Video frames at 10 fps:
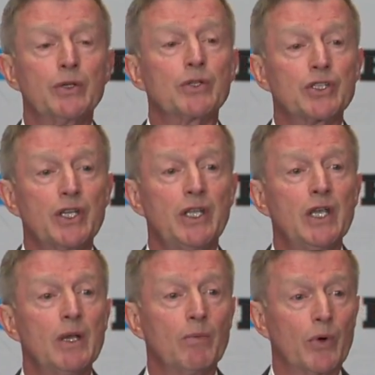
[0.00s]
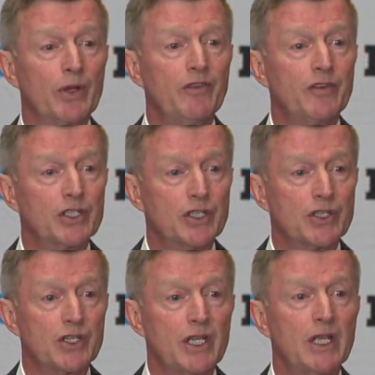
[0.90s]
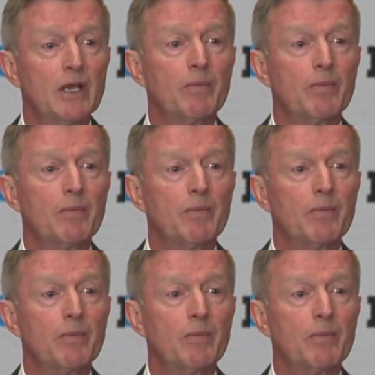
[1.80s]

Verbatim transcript: you'll see more efficiency